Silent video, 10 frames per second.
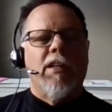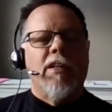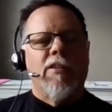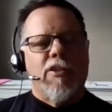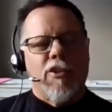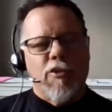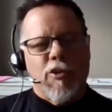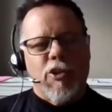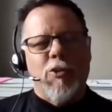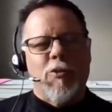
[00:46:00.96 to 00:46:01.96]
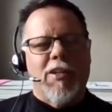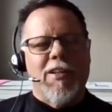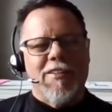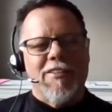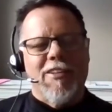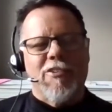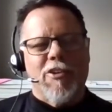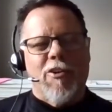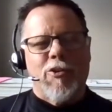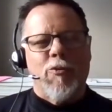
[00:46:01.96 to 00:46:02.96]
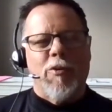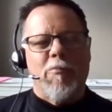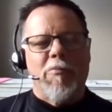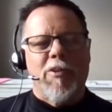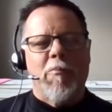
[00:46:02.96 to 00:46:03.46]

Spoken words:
until you get to start doing